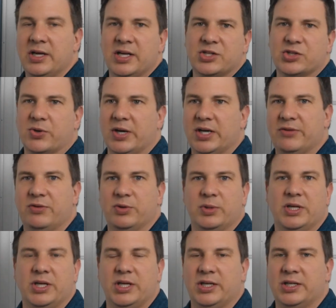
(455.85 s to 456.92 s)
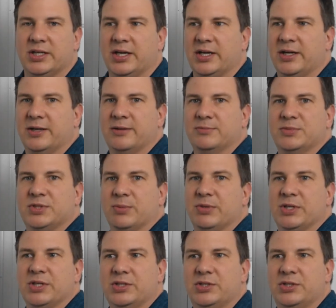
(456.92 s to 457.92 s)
It's great if you need something